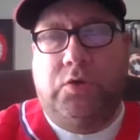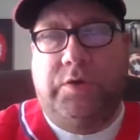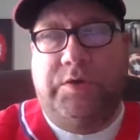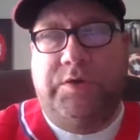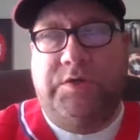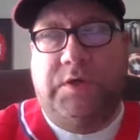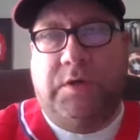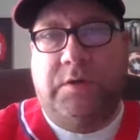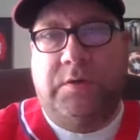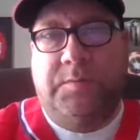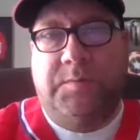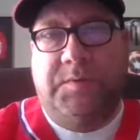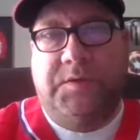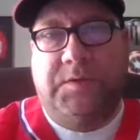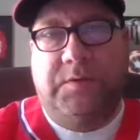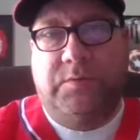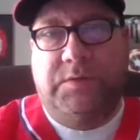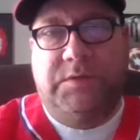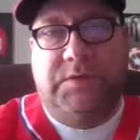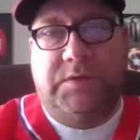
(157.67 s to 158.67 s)
where he talked to
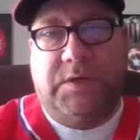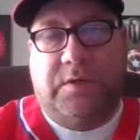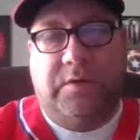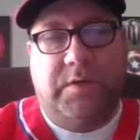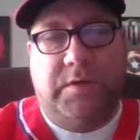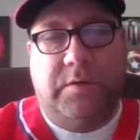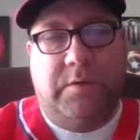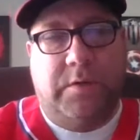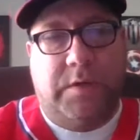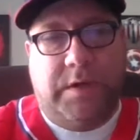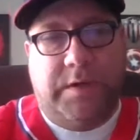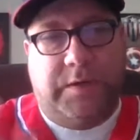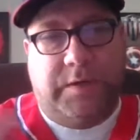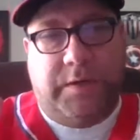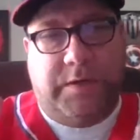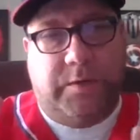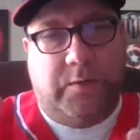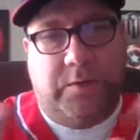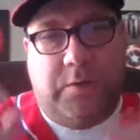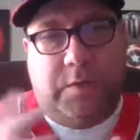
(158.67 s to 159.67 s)
me. We talked the other night
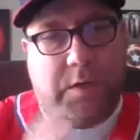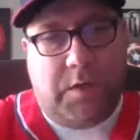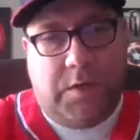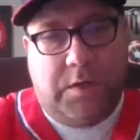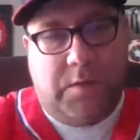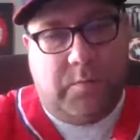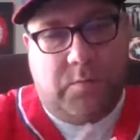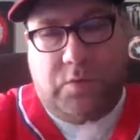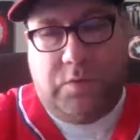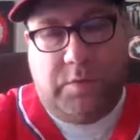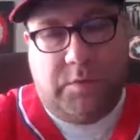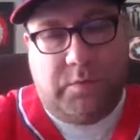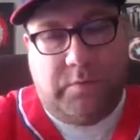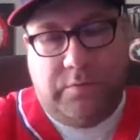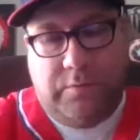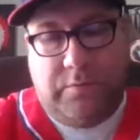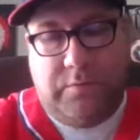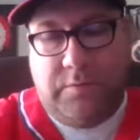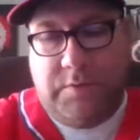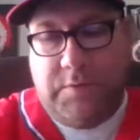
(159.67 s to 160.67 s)
at like 1 o'clock in the morning.
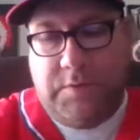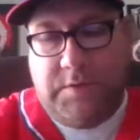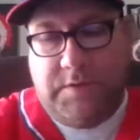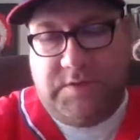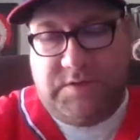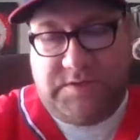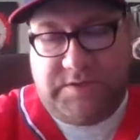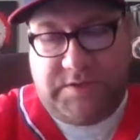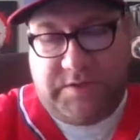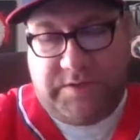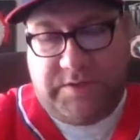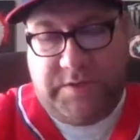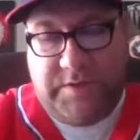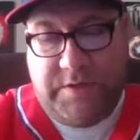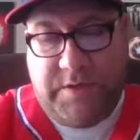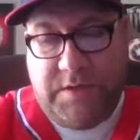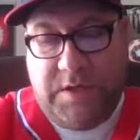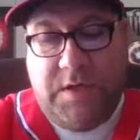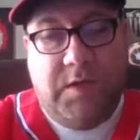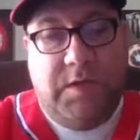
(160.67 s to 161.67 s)
Ooh, I was tired.
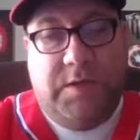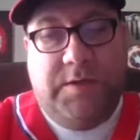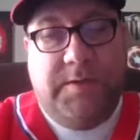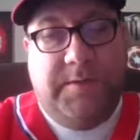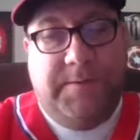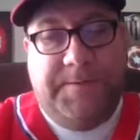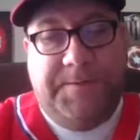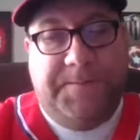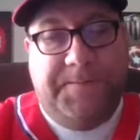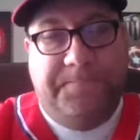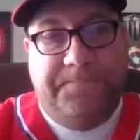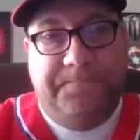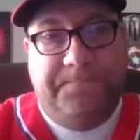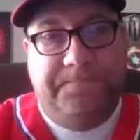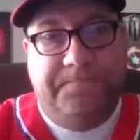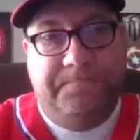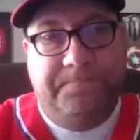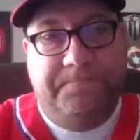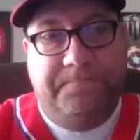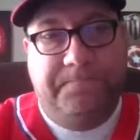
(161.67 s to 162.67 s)

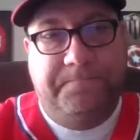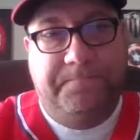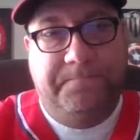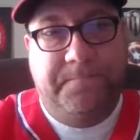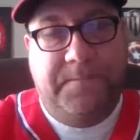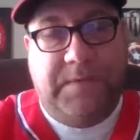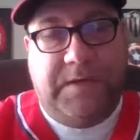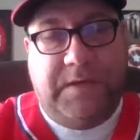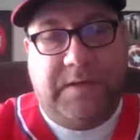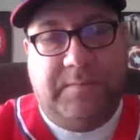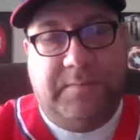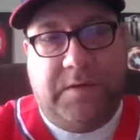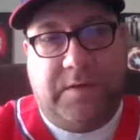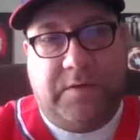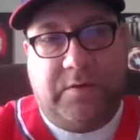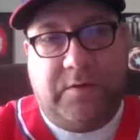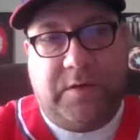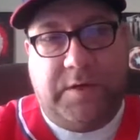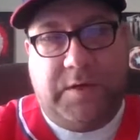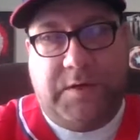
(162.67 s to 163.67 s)

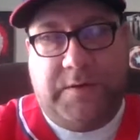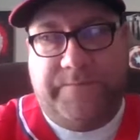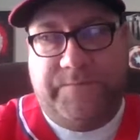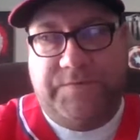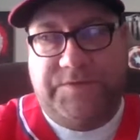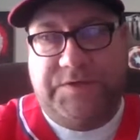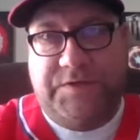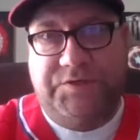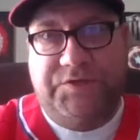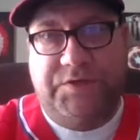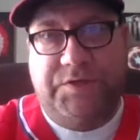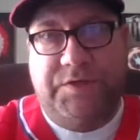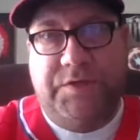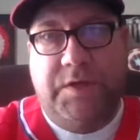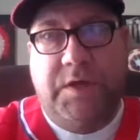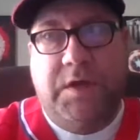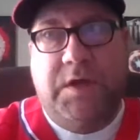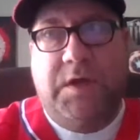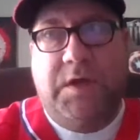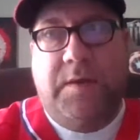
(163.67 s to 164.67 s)
But great conversation.
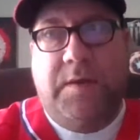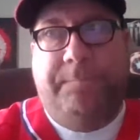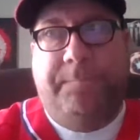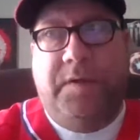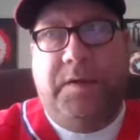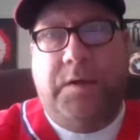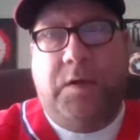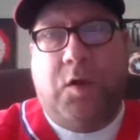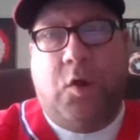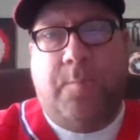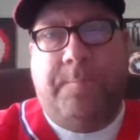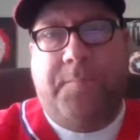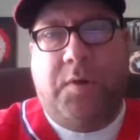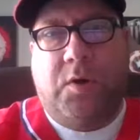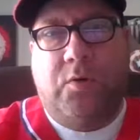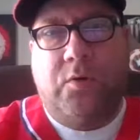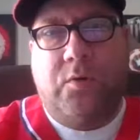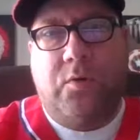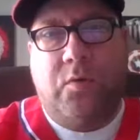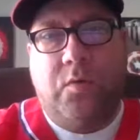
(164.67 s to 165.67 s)
But on
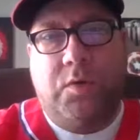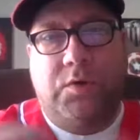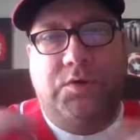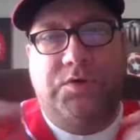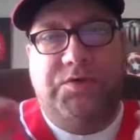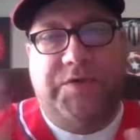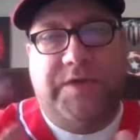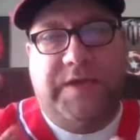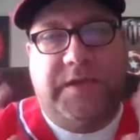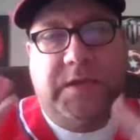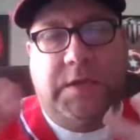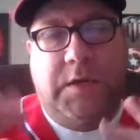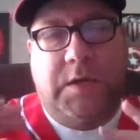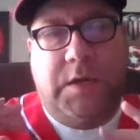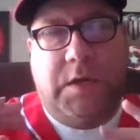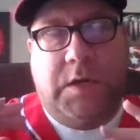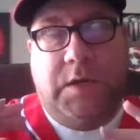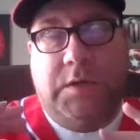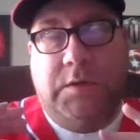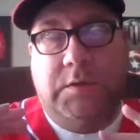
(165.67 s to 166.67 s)
bulk orders, they
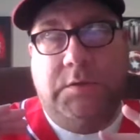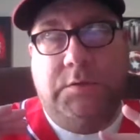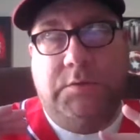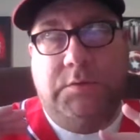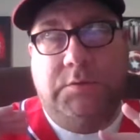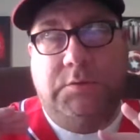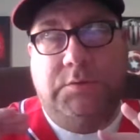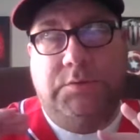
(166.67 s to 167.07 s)
cannot